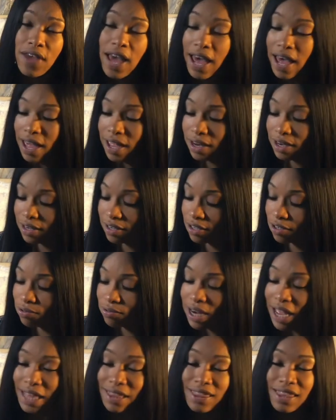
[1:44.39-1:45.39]
I do
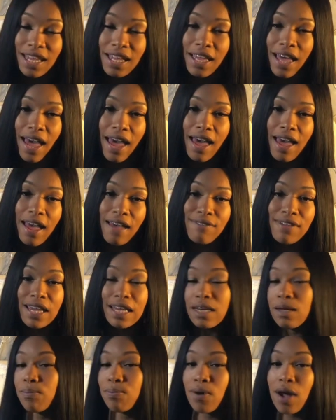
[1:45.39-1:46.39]
not think I have
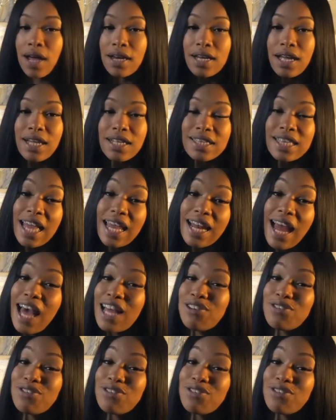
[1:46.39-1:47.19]
any product that I